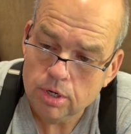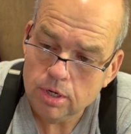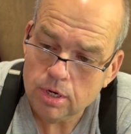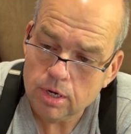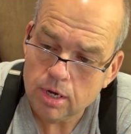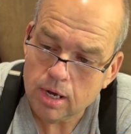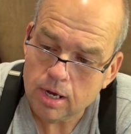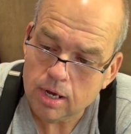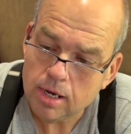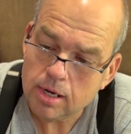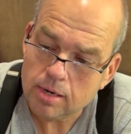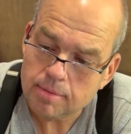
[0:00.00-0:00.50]

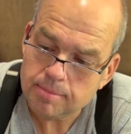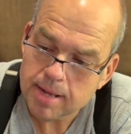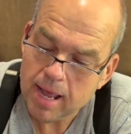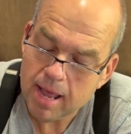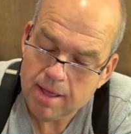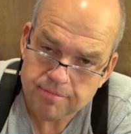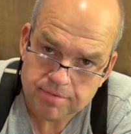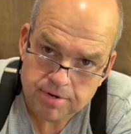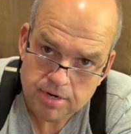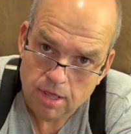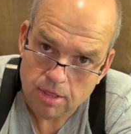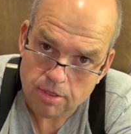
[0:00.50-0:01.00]
I
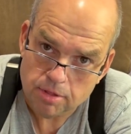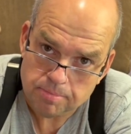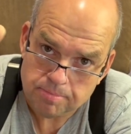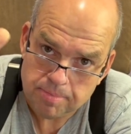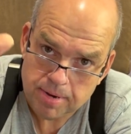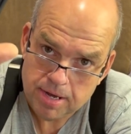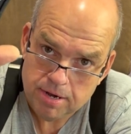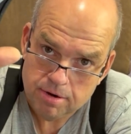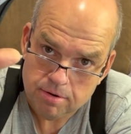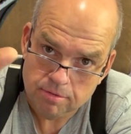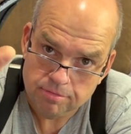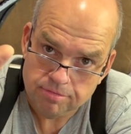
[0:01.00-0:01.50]
have another
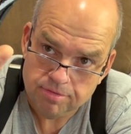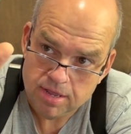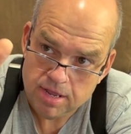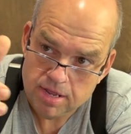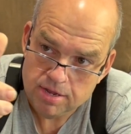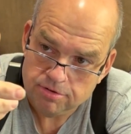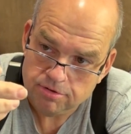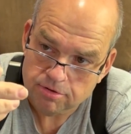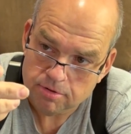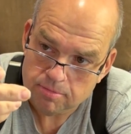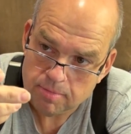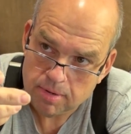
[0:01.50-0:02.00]
pair of
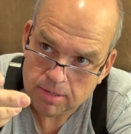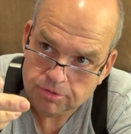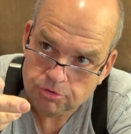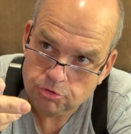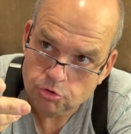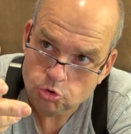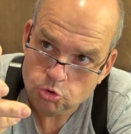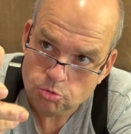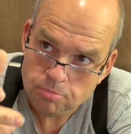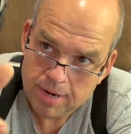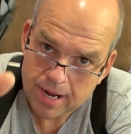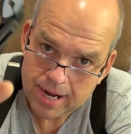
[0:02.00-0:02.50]
these in my
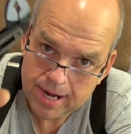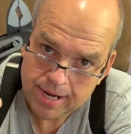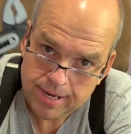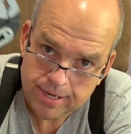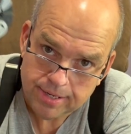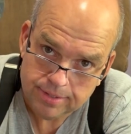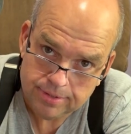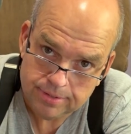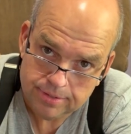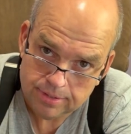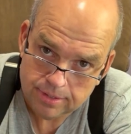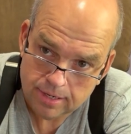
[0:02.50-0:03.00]
tool
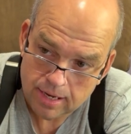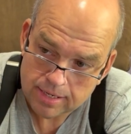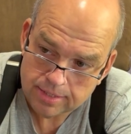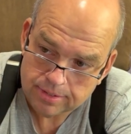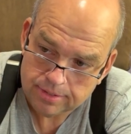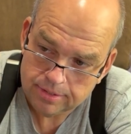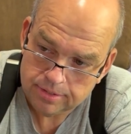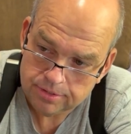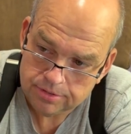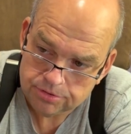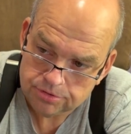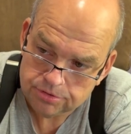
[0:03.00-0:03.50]
bag like
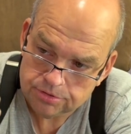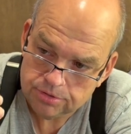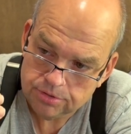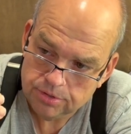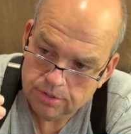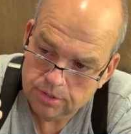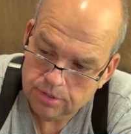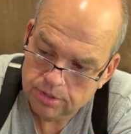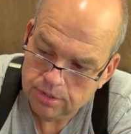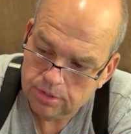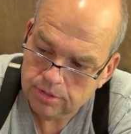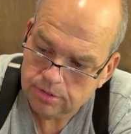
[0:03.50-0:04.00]
this,
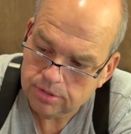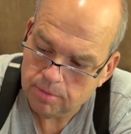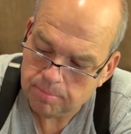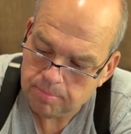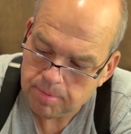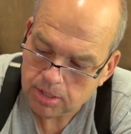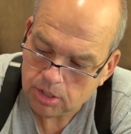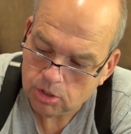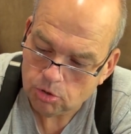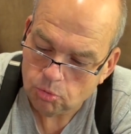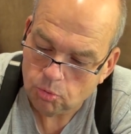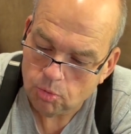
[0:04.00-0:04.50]
the
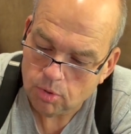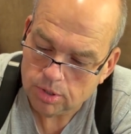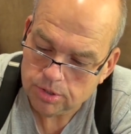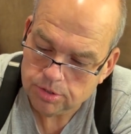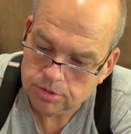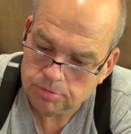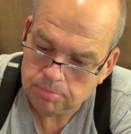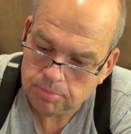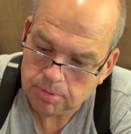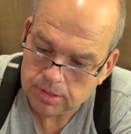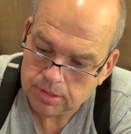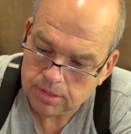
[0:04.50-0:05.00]
bigger
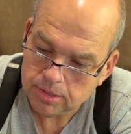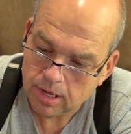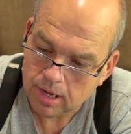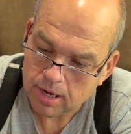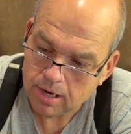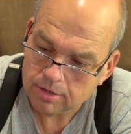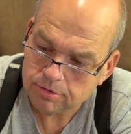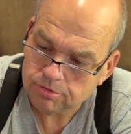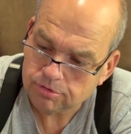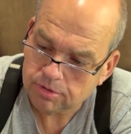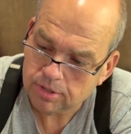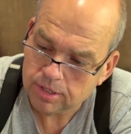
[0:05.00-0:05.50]
ones, but
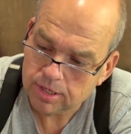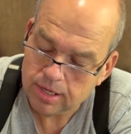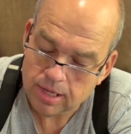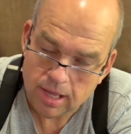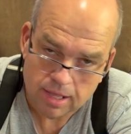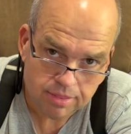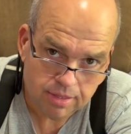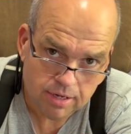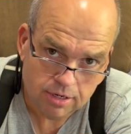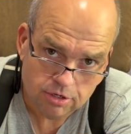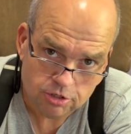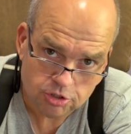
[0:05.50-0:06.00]
honestly, I
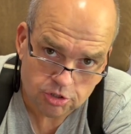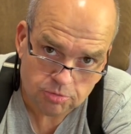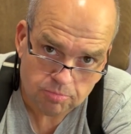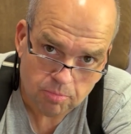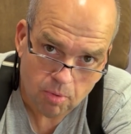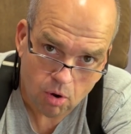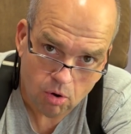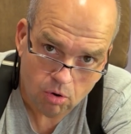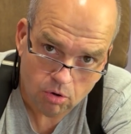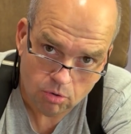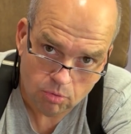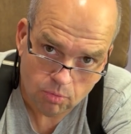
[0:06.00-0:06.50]
think the
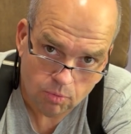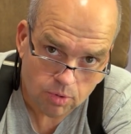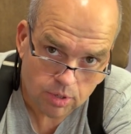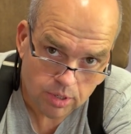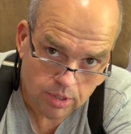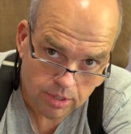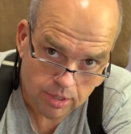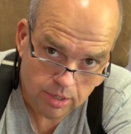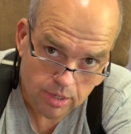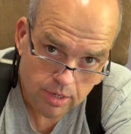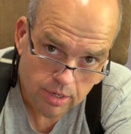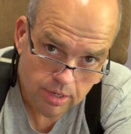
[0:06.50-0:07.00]
smaller
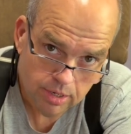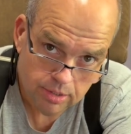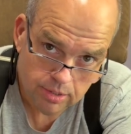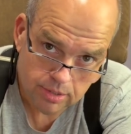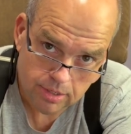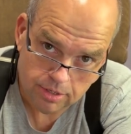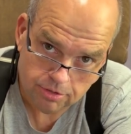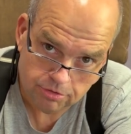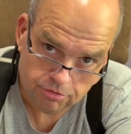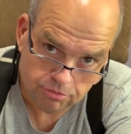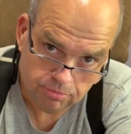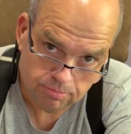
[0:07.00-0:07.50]
one
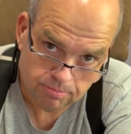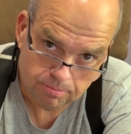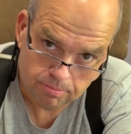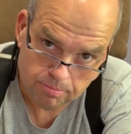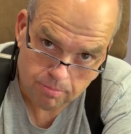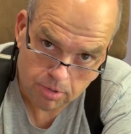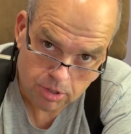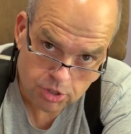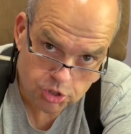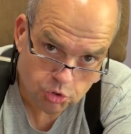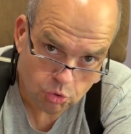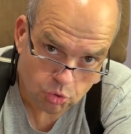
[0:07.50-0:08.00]
gets the
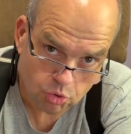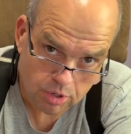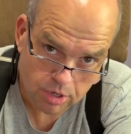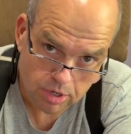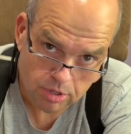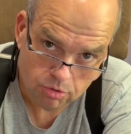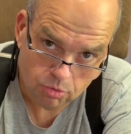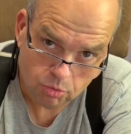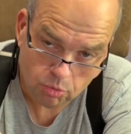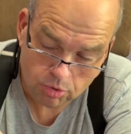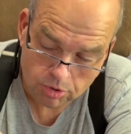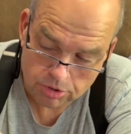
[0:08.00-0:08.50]
majority of
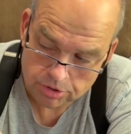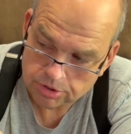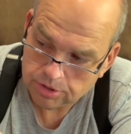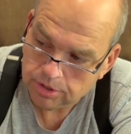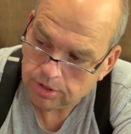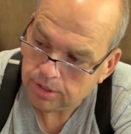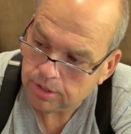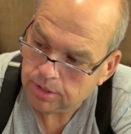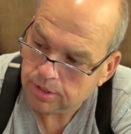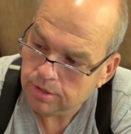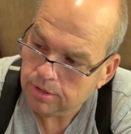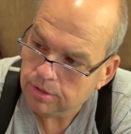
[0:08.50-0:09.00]
the work
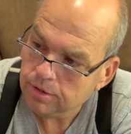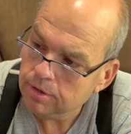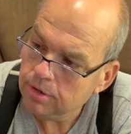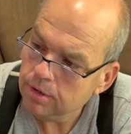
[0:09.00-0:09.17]
done.